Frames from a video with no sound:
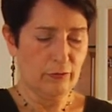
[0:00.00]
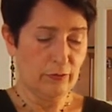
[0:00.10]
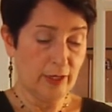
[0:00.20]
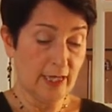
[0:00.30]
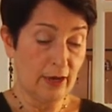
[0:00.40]

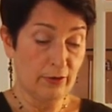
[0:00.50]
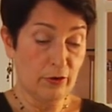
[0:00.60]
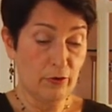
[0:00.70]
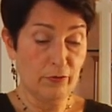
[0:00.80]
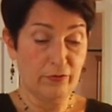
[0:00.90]
without
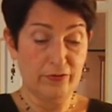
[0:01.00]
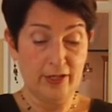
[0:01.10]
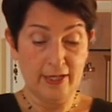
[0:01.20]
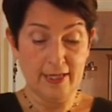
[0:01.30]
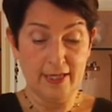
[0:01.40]

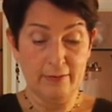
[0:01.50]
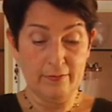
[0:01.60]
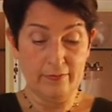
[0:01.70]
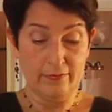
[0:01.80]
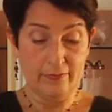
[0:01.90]
overfilling
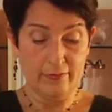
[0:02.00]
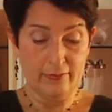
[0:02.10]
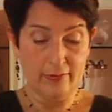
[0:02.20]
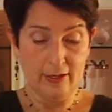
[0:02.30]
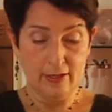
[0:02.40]
them.
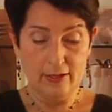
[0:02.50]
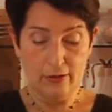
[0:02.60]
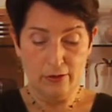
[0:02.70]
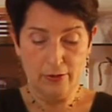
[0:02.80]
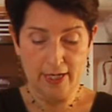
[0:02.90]

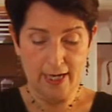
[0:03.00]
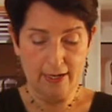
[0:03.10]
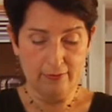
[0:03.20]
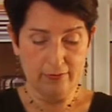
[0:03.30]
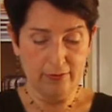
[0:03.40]

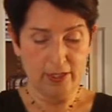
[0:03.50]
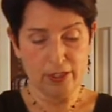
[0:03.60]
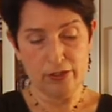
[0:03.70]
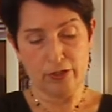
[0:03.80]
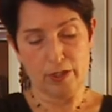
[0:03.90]
Okay,
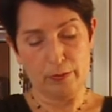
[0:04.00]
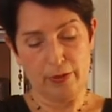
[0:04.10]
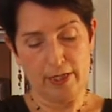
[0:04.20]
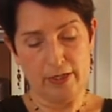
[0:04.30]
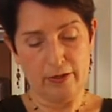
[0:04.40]
this looks
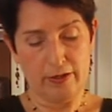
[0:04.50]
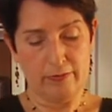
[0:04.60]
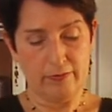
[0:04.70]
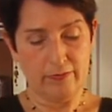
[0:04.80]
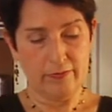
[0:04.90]
pretty good.
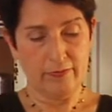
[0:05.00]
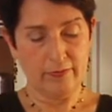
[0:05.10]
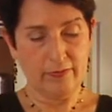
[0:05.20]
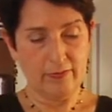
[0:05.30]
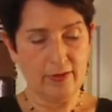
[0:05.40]

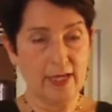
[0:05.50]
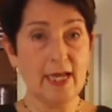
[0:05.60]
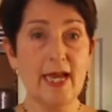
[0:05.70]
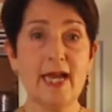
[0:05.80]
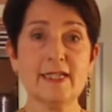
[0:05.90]

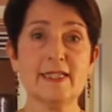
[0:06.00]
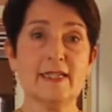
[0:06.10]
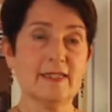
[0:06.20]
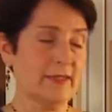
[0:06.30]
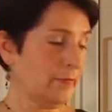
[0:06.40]

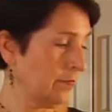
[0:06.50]
Excellent.